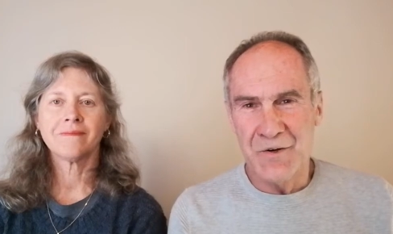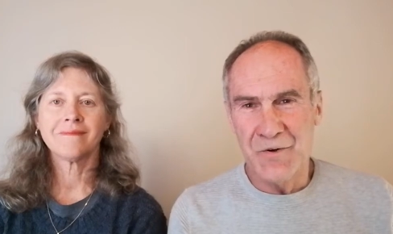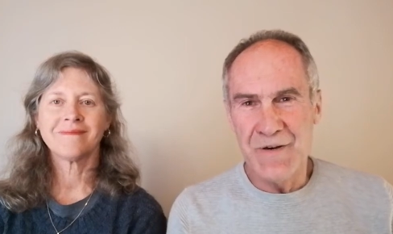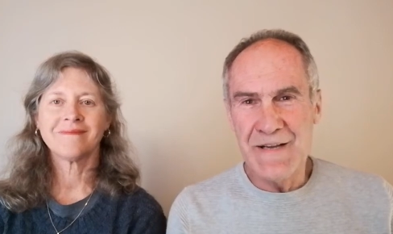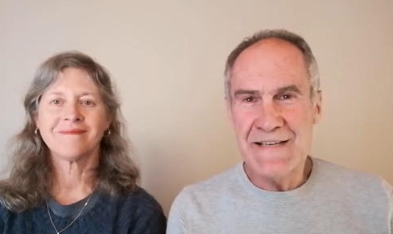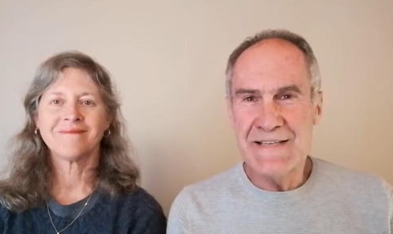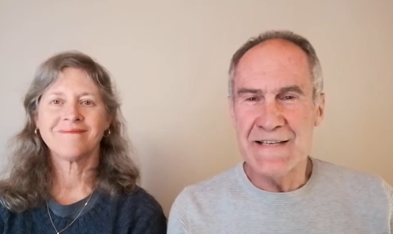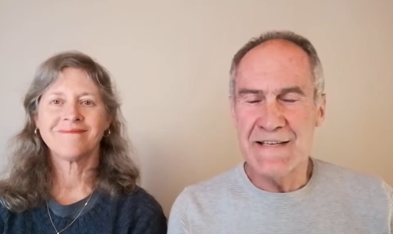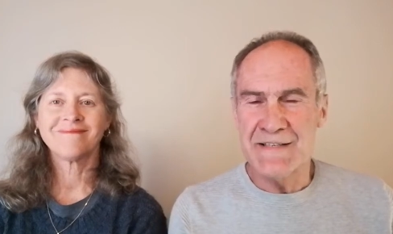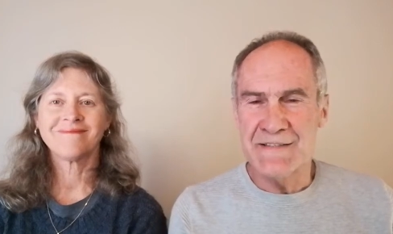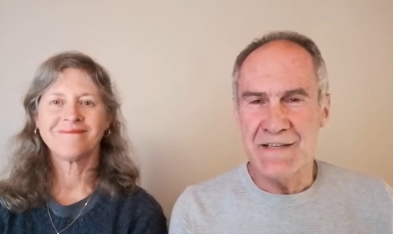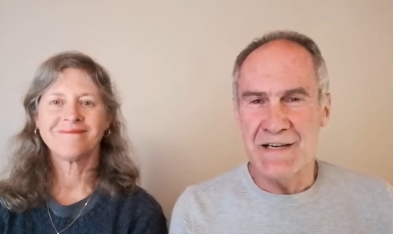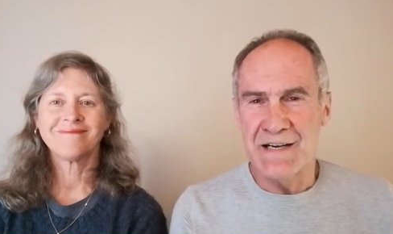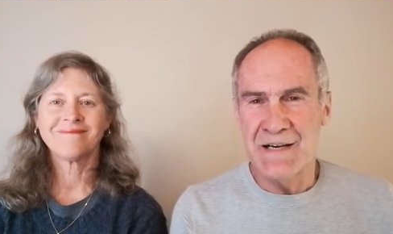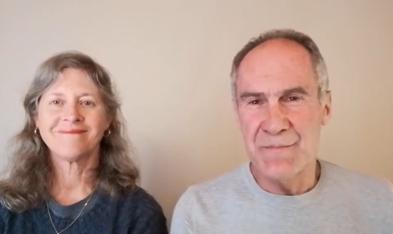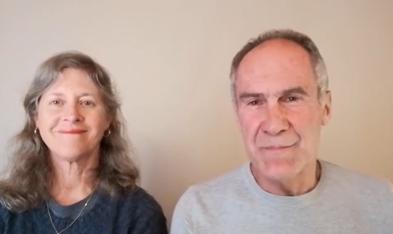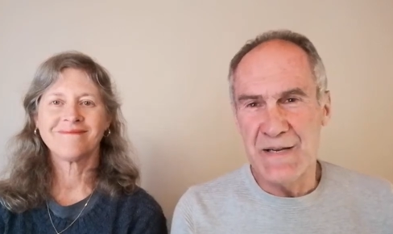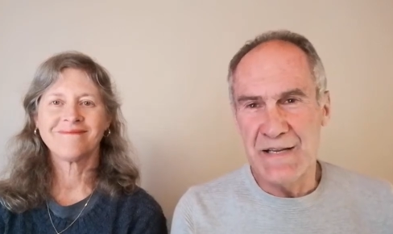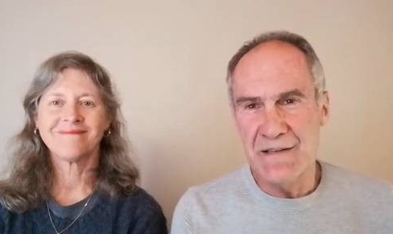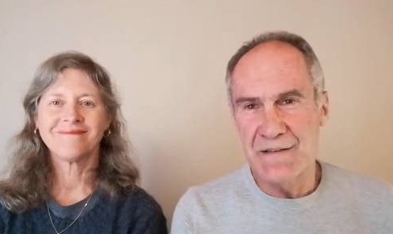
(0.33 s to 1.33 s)
Speaker 1: Greetings,
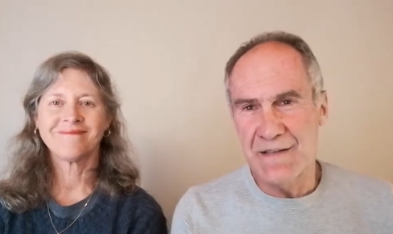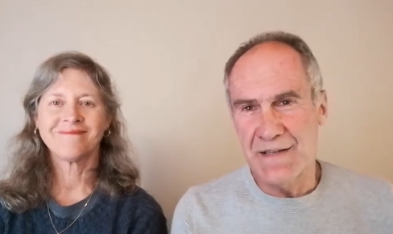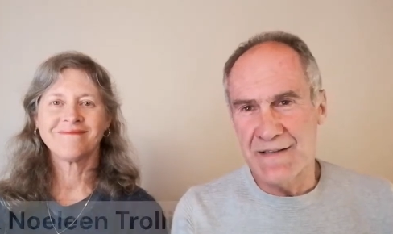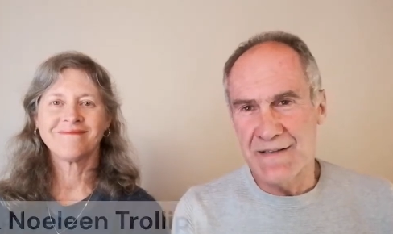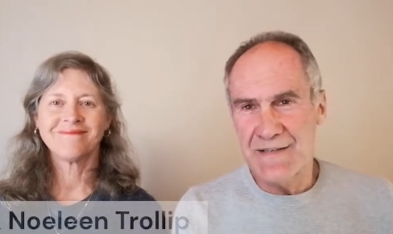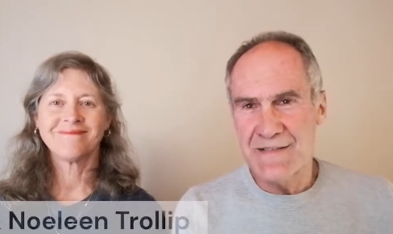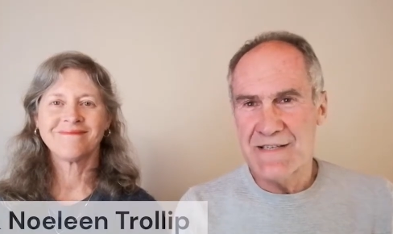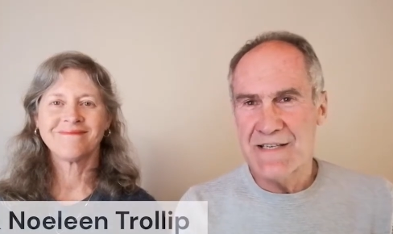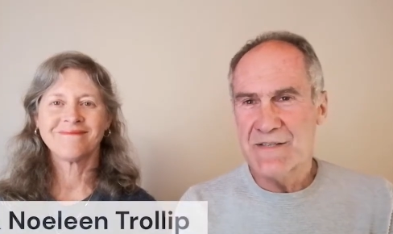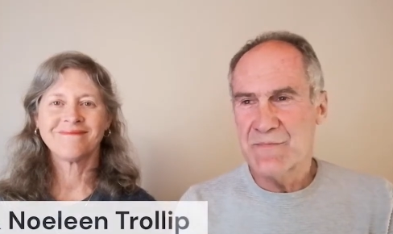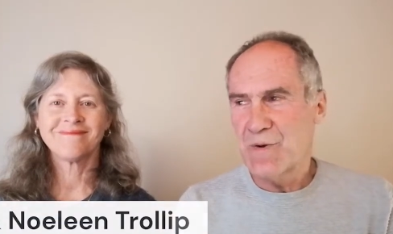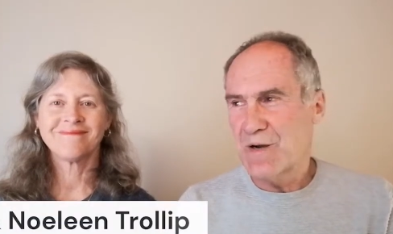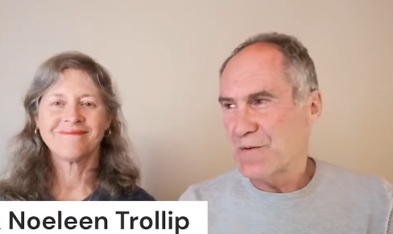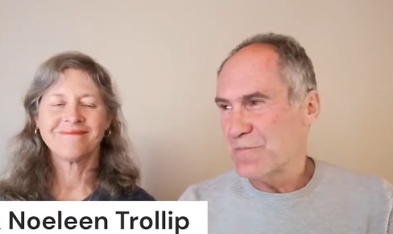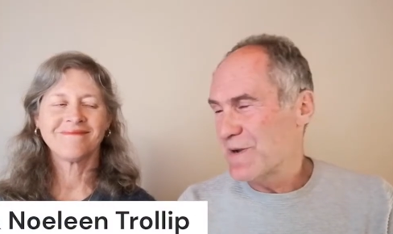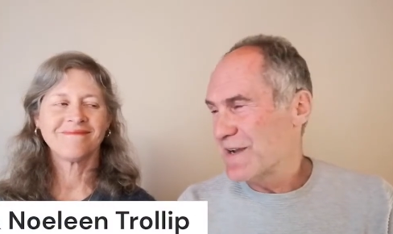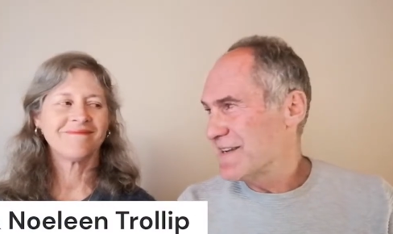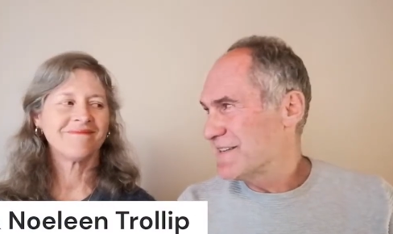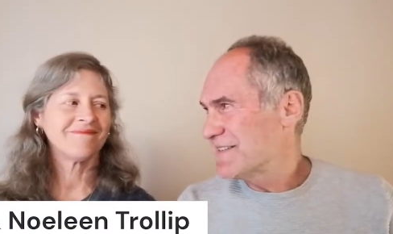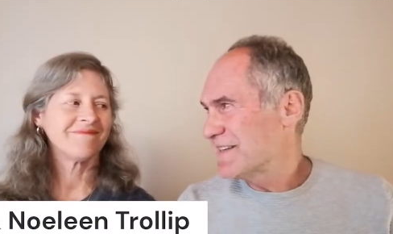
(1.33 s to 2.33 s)
I'm Neil, and this is my
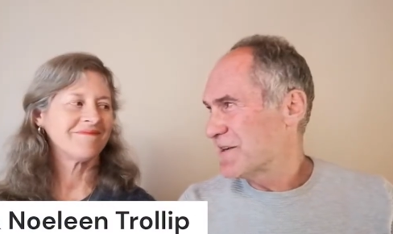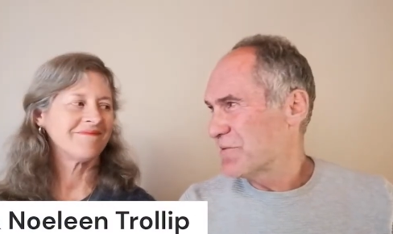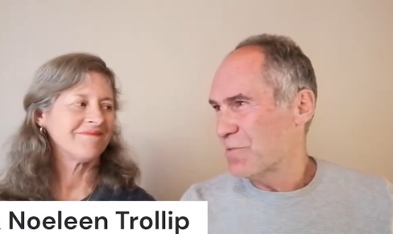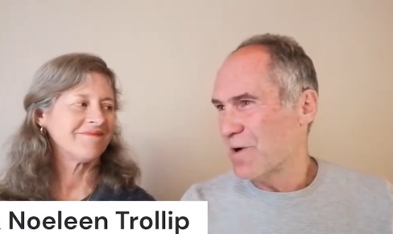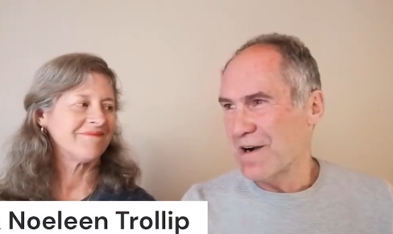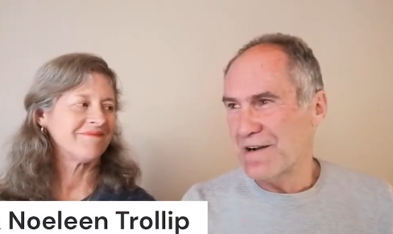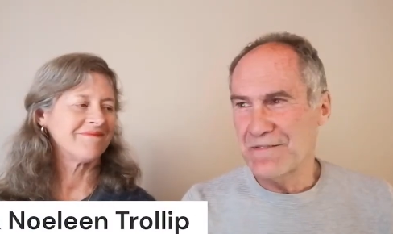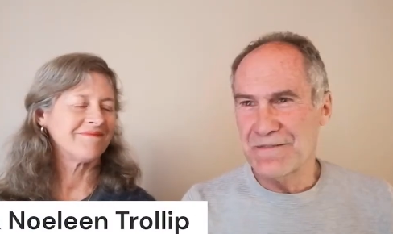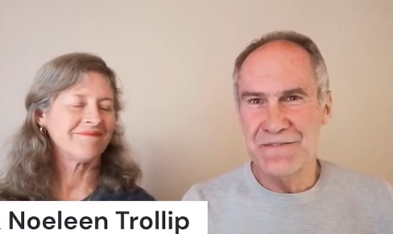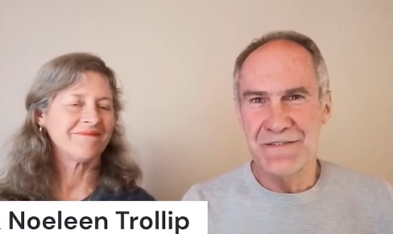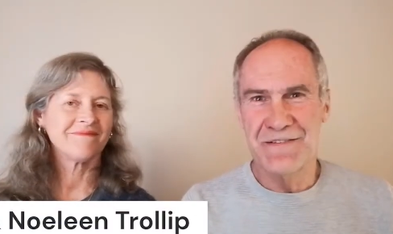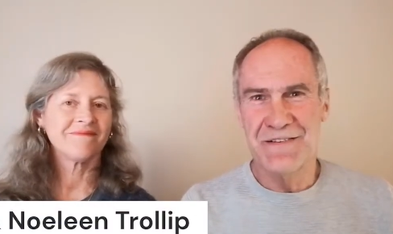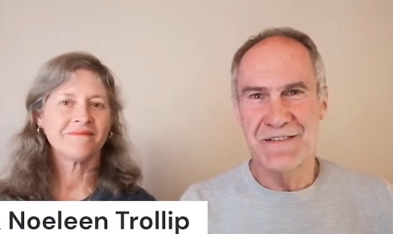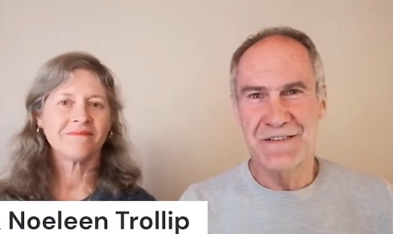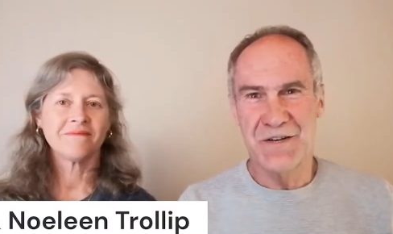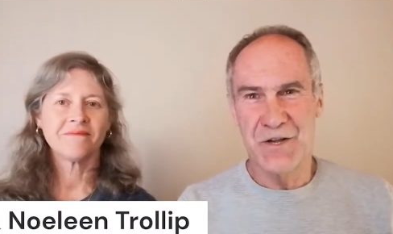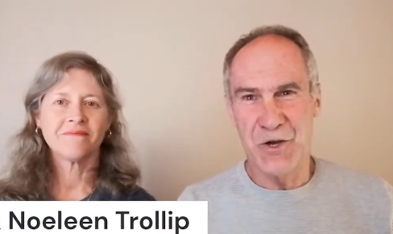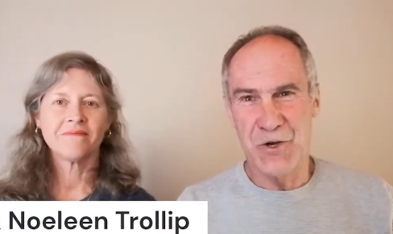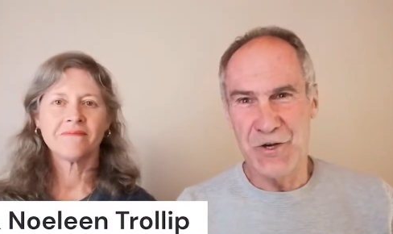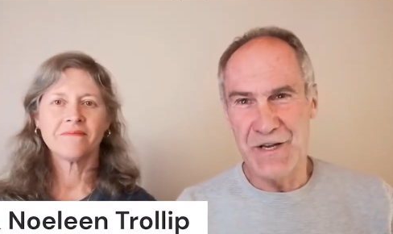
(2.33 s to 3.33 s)
amazing wife,
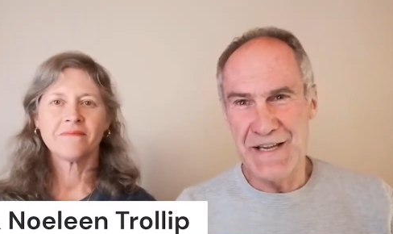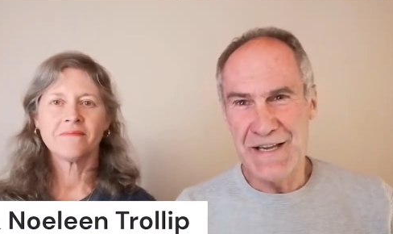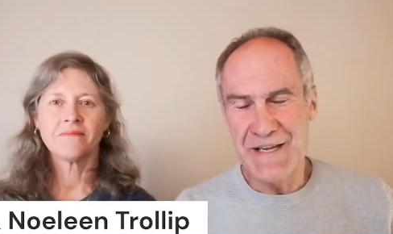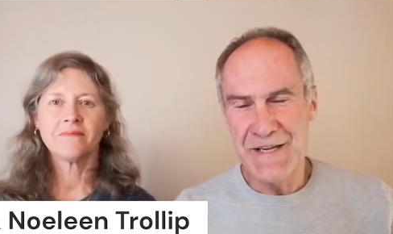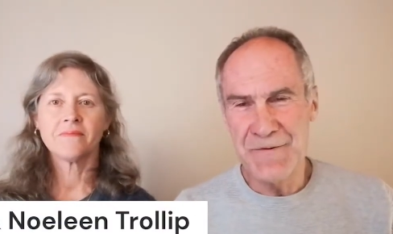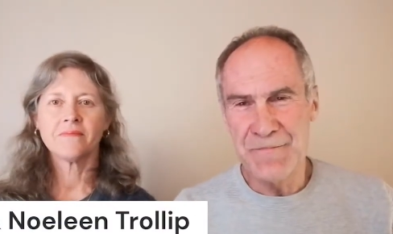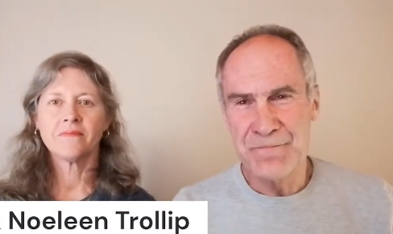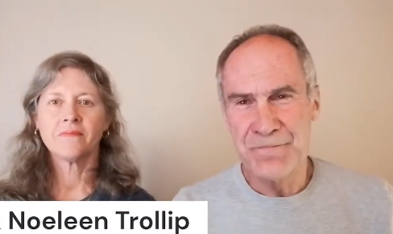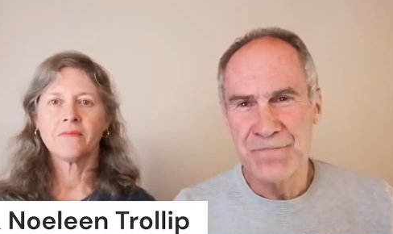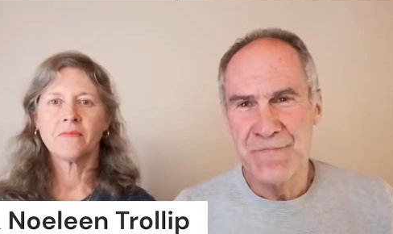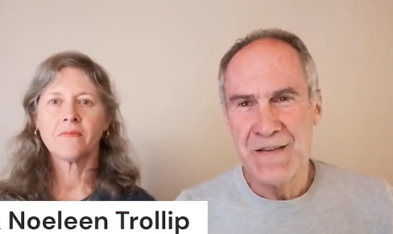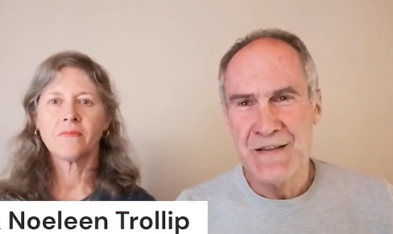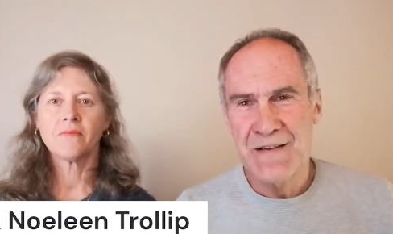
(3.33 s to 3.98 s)
Noeleen.